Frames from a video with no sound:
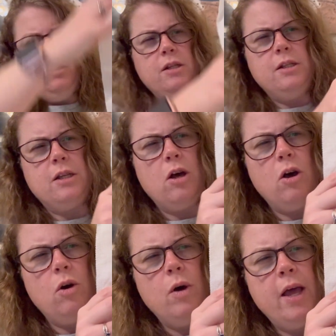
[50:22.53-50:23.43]

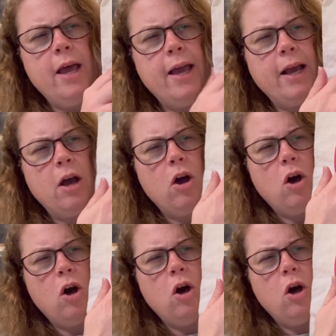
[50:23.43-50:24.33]
So I got
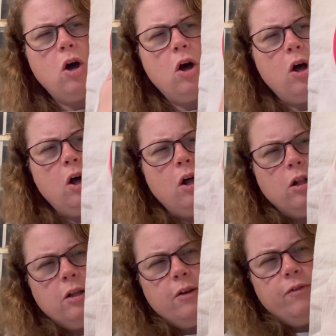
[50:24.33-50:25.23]

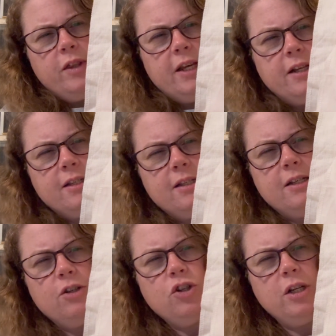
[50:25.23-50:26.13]
all of this
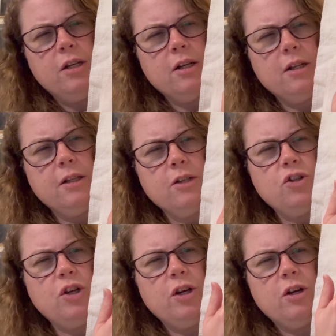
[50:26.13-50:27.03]
stitching done this
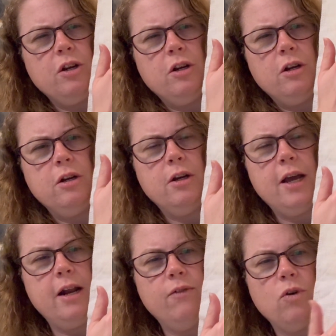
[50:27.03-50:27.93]
year.
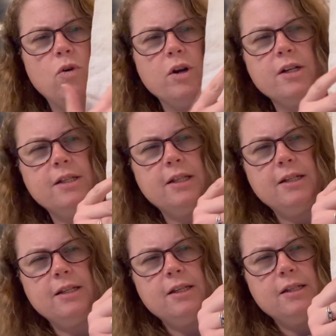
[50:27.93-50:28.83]
And of course,
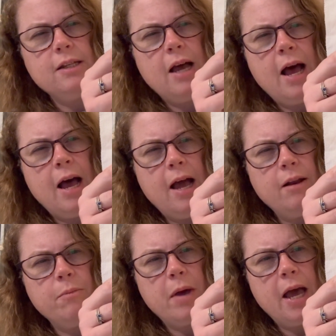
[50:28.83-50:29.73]
this is
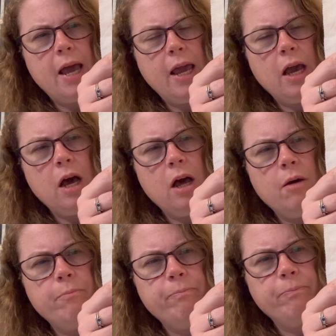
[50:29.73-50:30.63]
on my
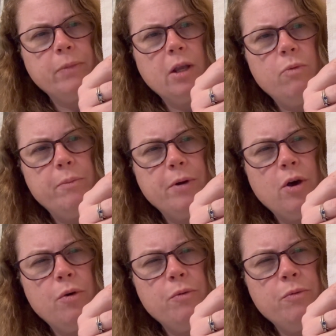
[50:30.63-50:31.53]
WIP
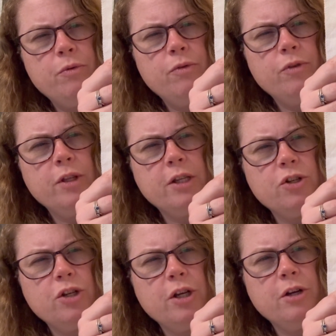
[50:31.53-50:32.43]
Go for
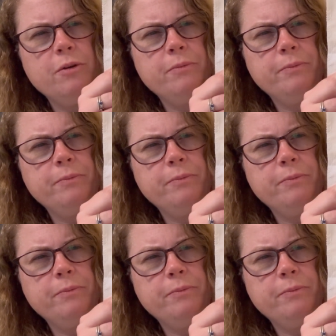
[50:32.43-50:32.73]
this year.